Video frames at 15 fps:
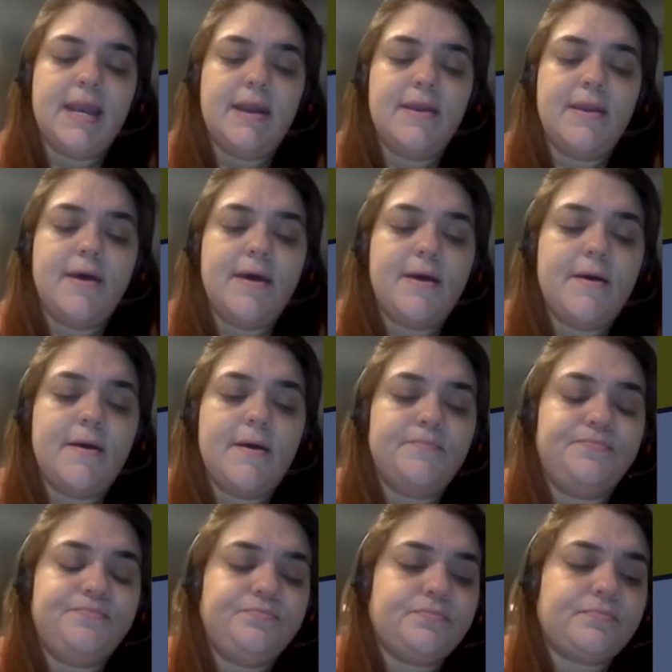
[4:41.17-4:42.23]
and
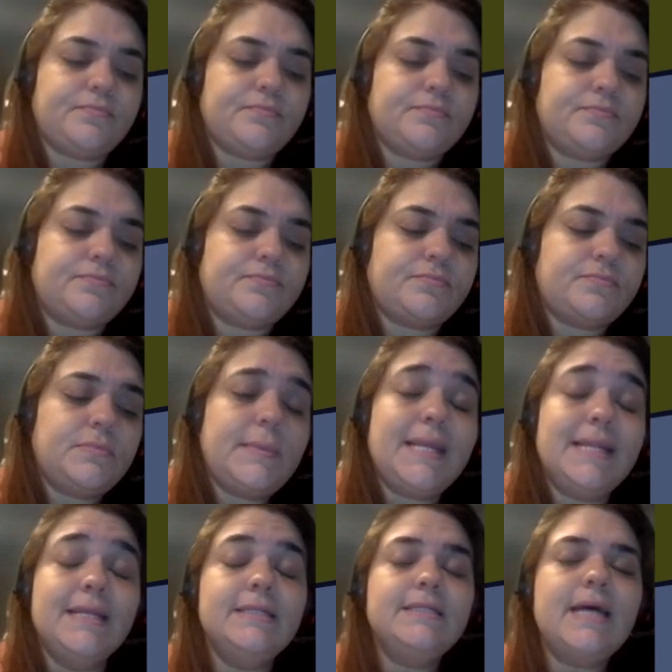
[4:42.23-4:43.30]

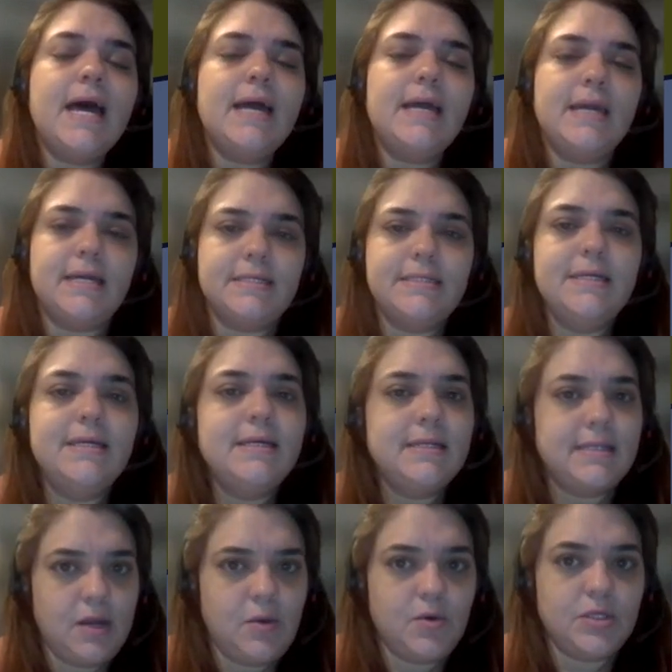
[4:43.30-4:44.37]
the target
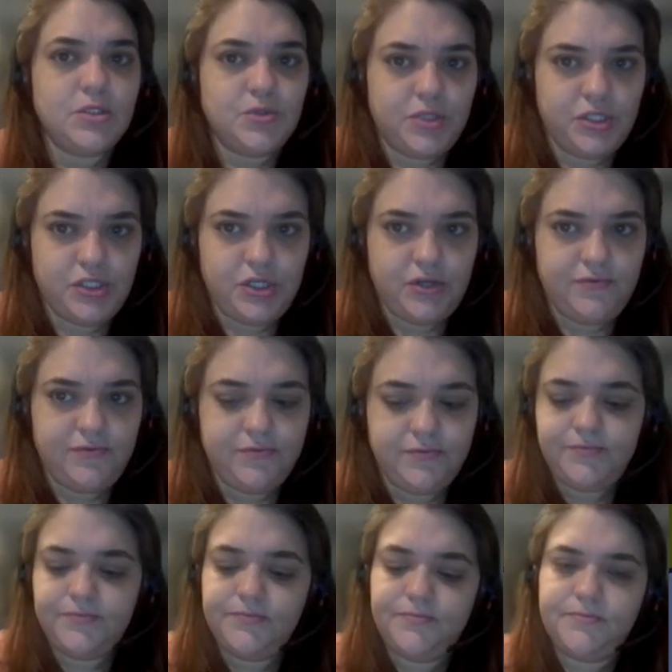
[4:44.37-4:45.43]
they want to achieve.
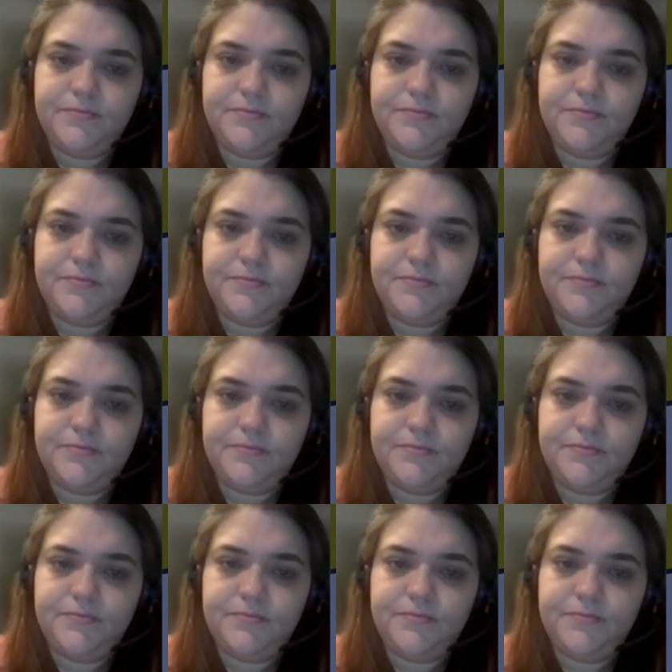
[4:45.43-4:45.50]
